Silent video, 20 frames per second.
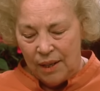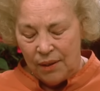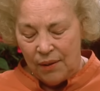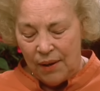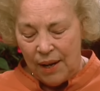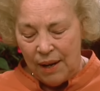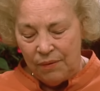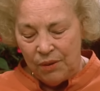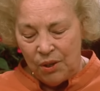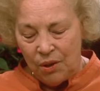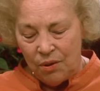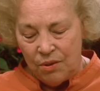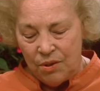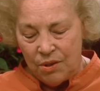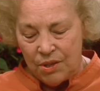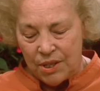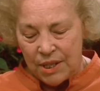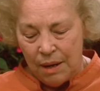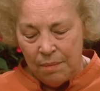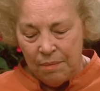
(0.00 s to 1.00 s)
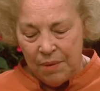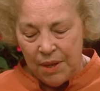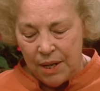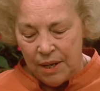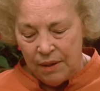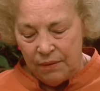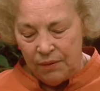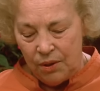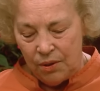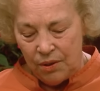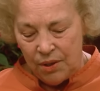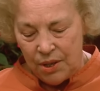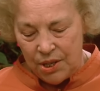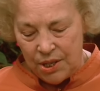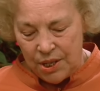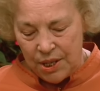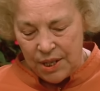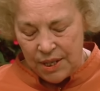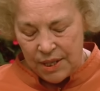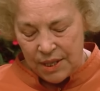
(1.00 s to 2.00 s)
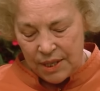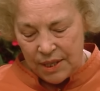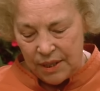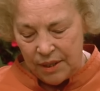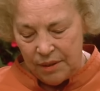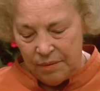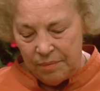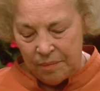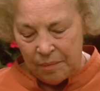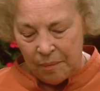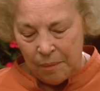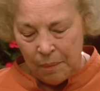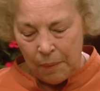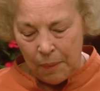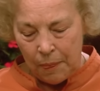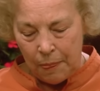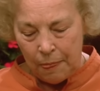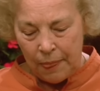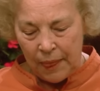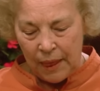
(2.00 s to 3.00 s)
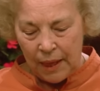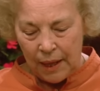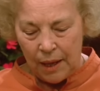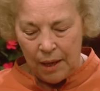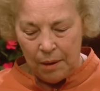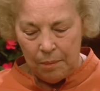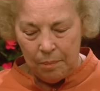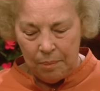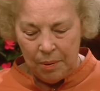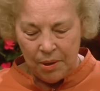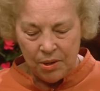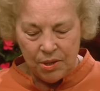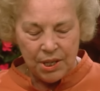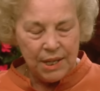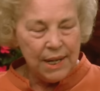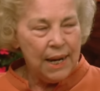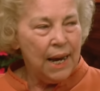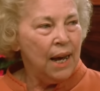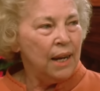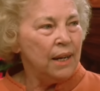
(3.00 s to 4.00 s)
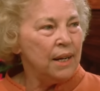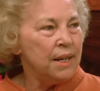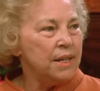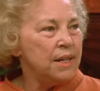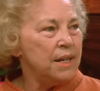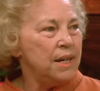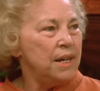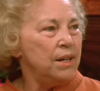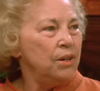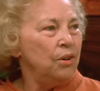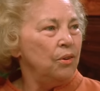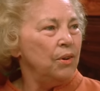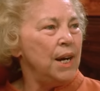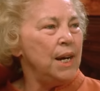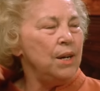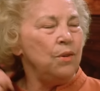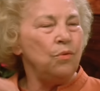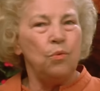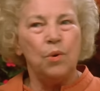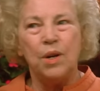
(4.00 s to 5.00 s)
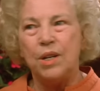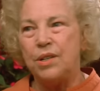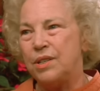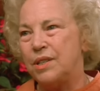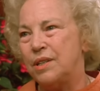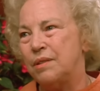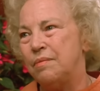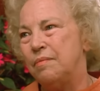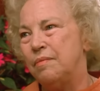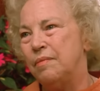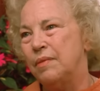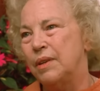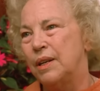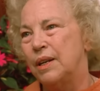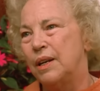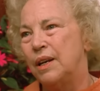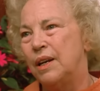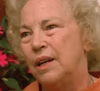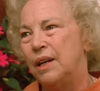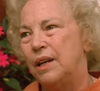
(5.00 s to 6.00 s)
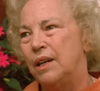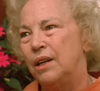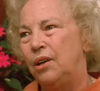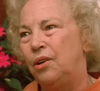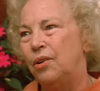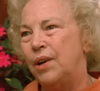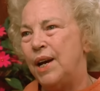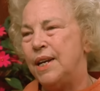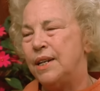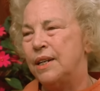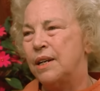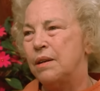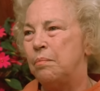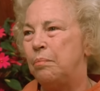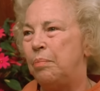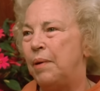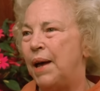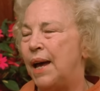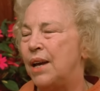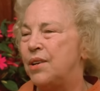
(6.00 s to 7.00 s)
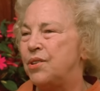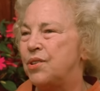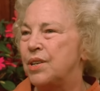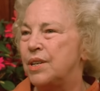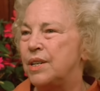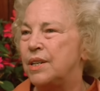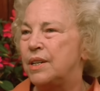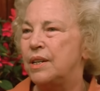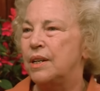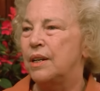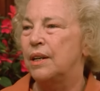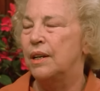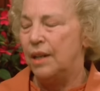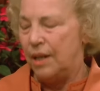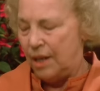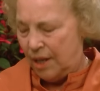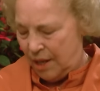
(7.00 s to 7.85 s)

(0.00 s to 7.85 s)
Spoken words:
So I've told you something of Gurudji's personality, great wisdom, great compassion,